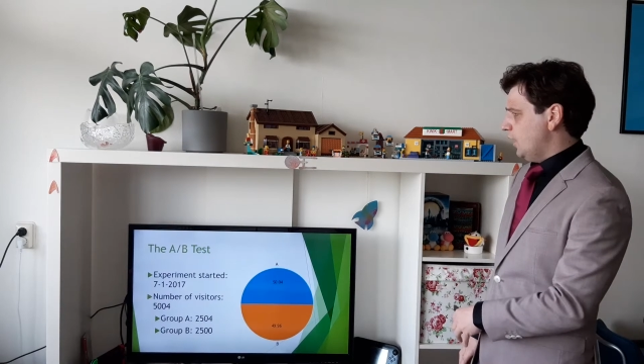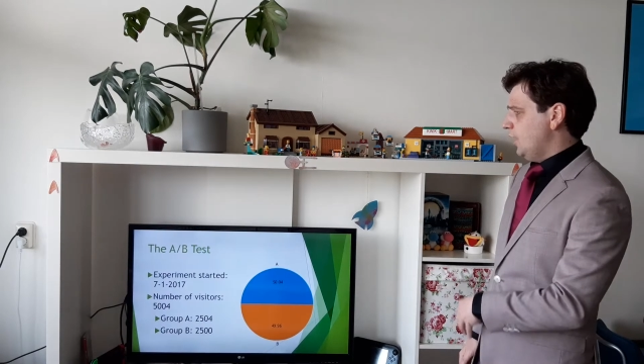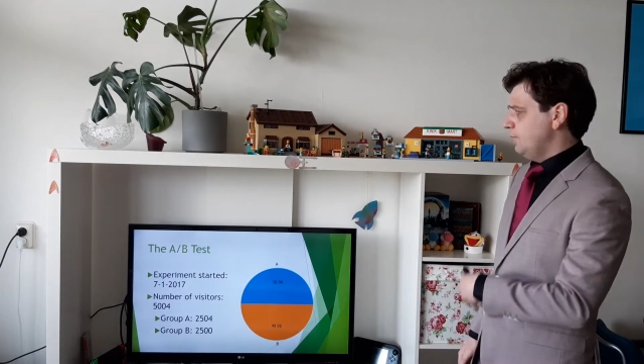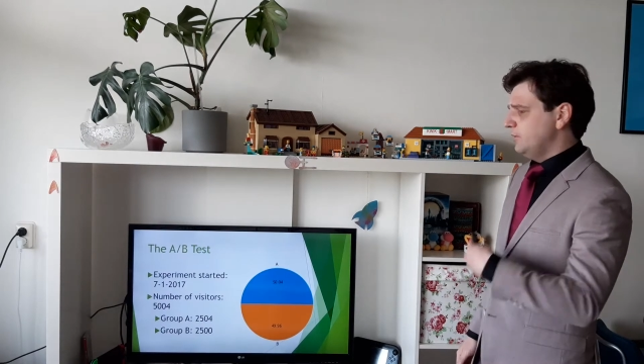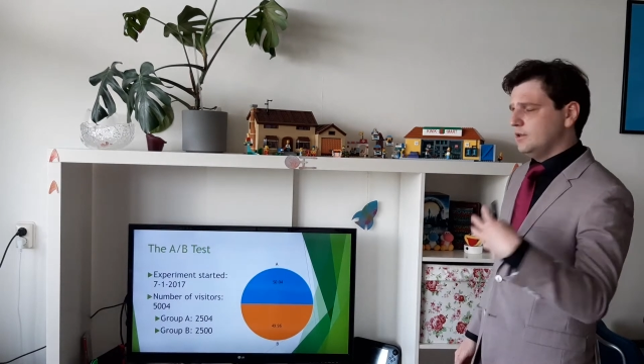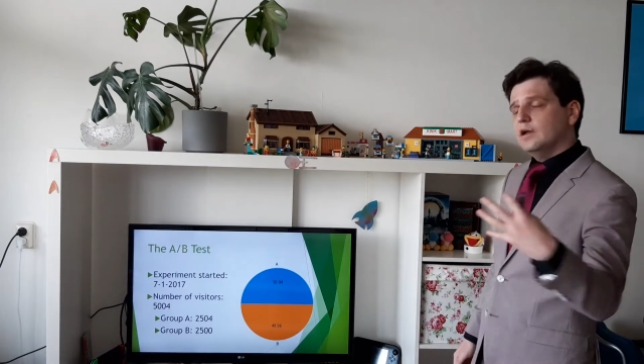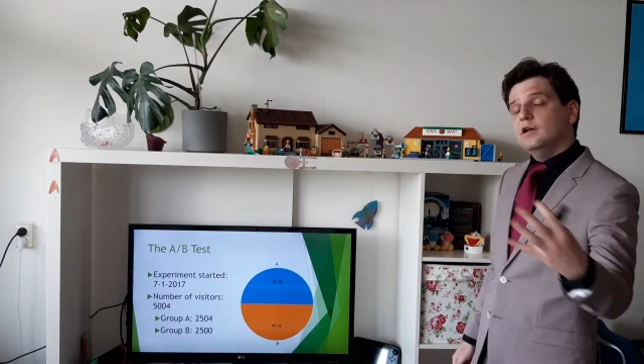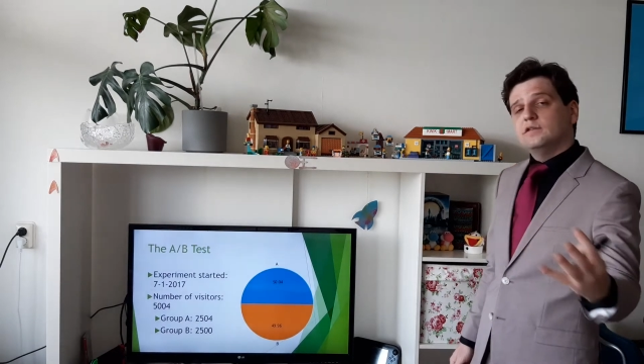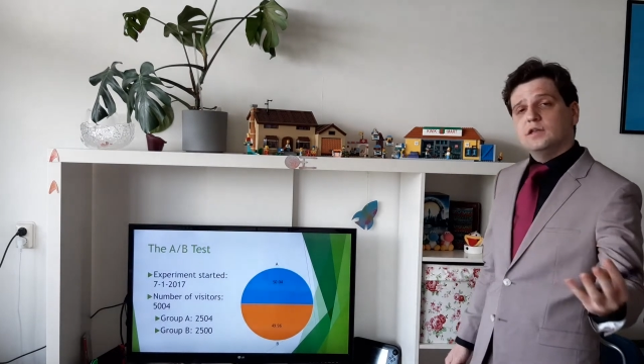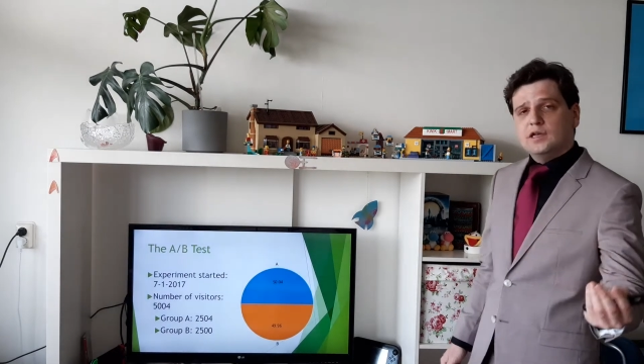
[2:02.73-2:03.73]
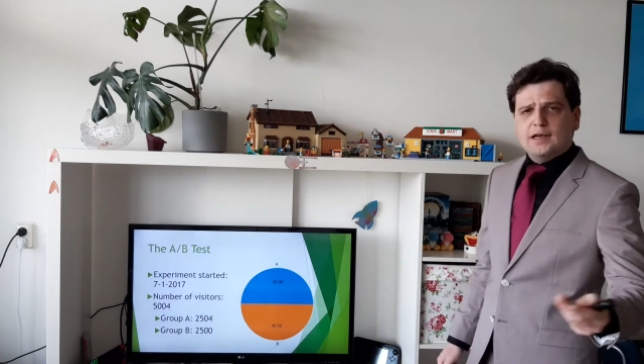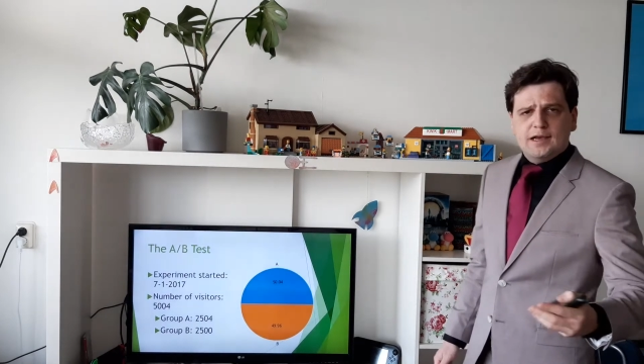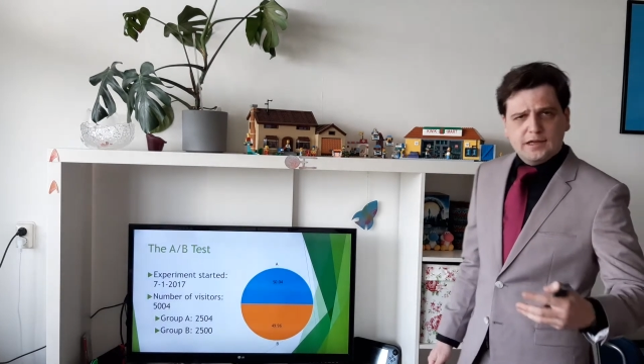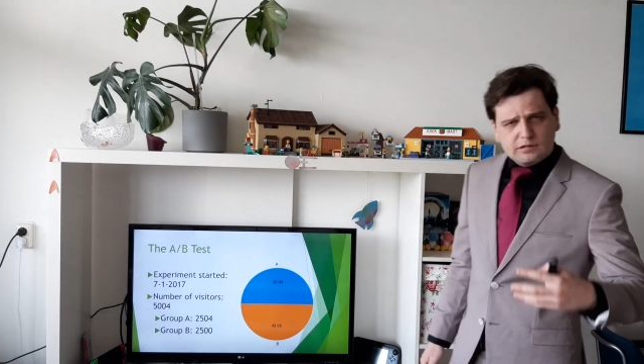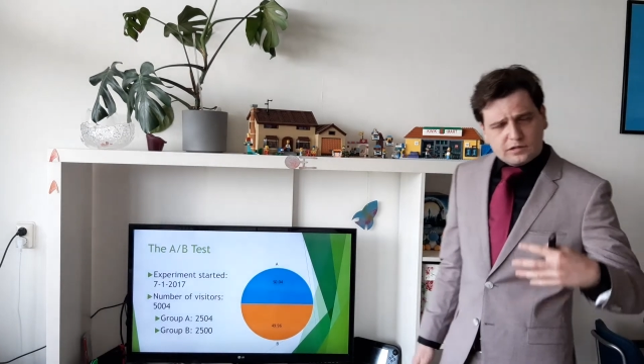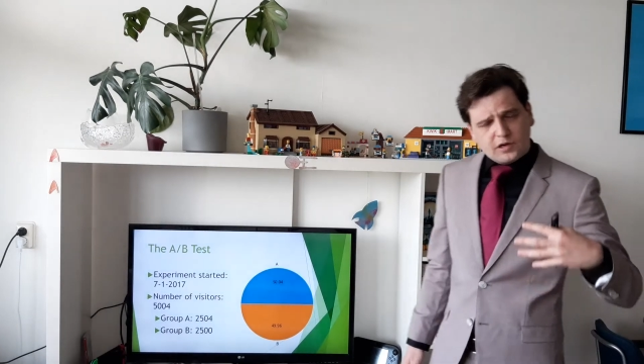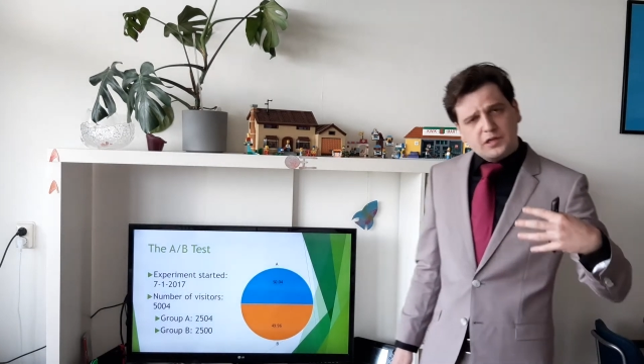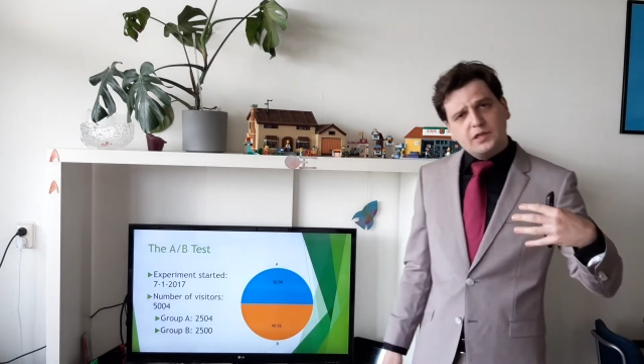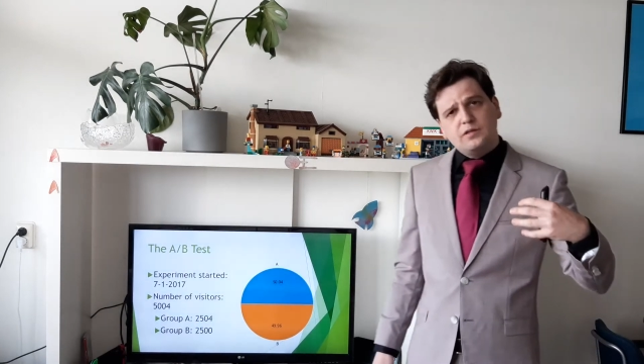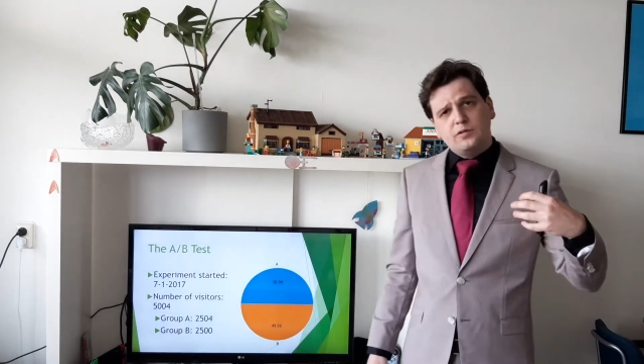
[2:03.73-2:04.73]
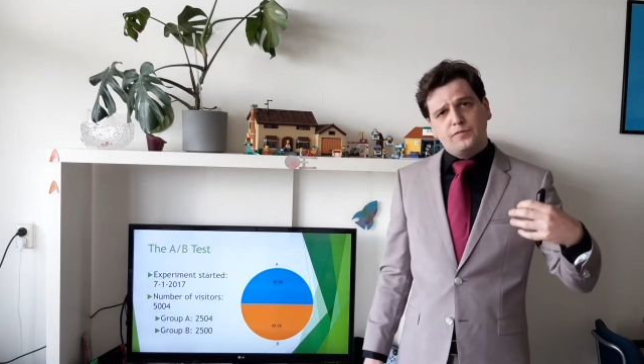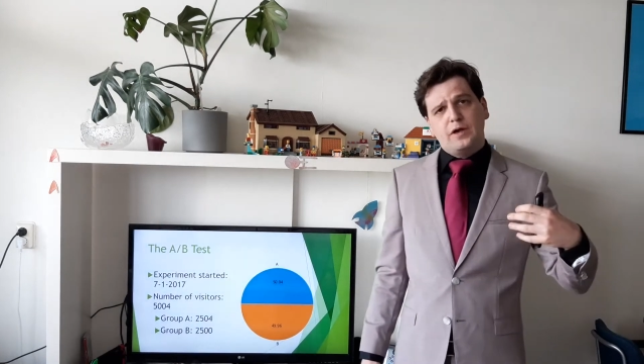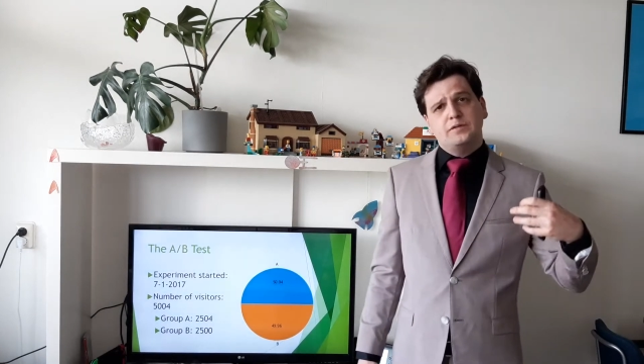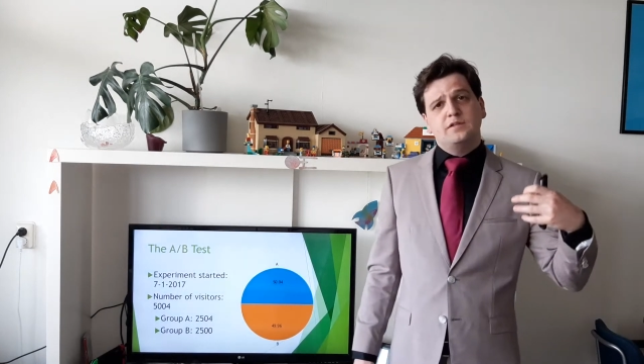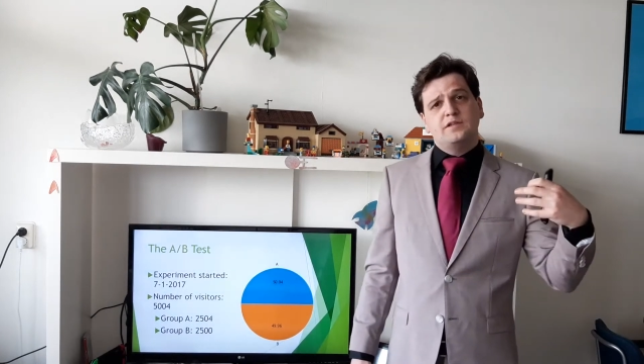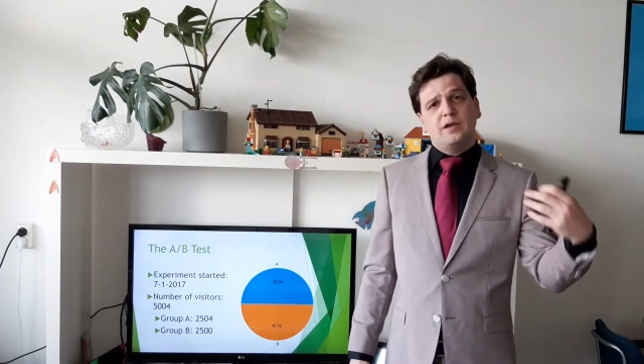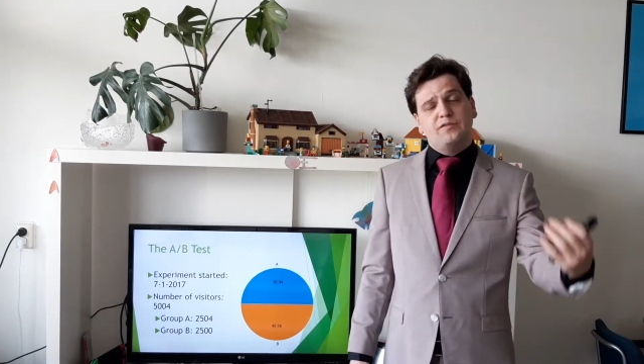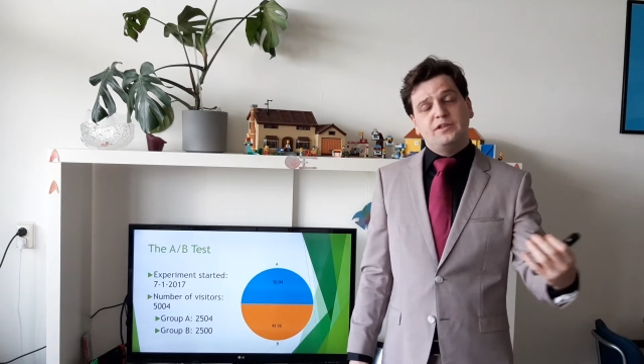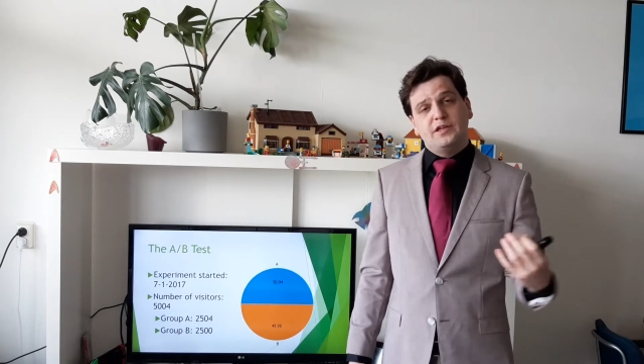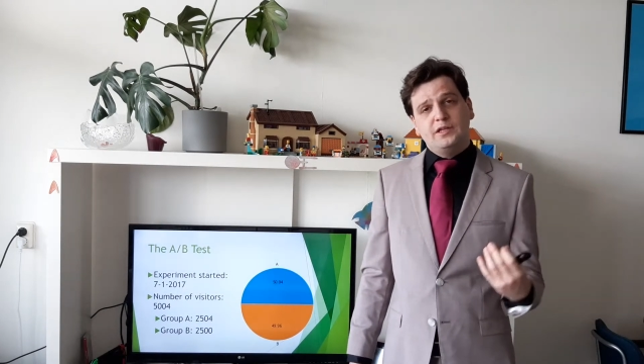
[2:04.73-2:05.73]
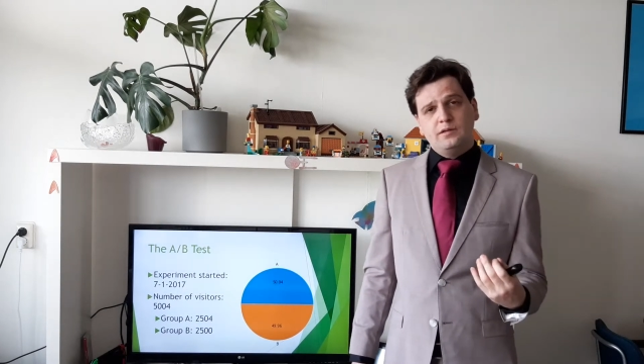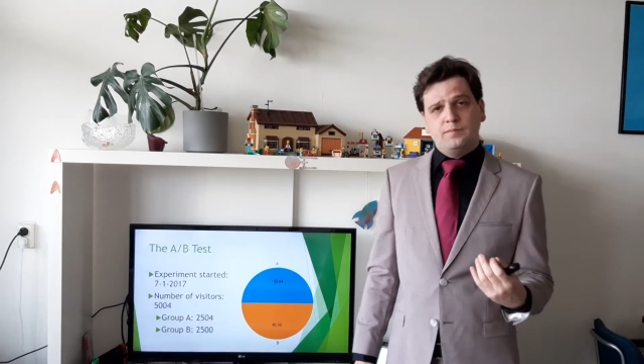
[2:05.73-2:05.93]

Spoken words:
A/B test, it started in 2017.